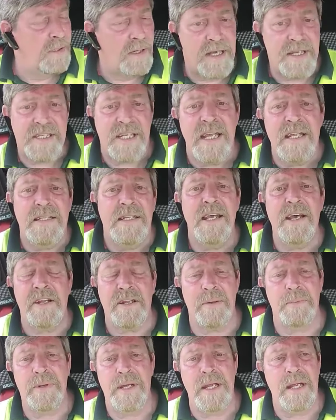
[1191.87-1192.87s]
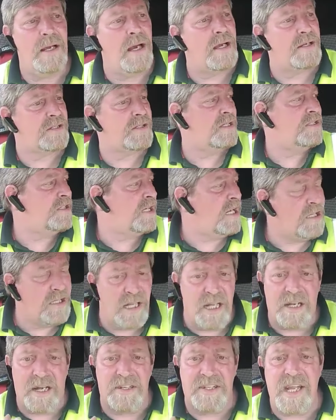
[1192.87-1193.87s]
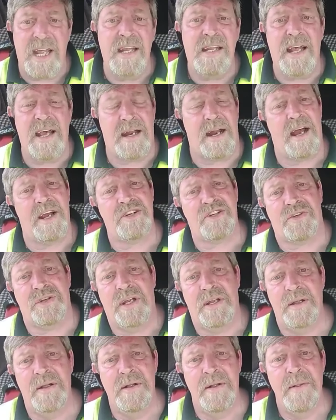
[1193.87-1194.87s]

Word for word: I said the other week, I said the other day there actually,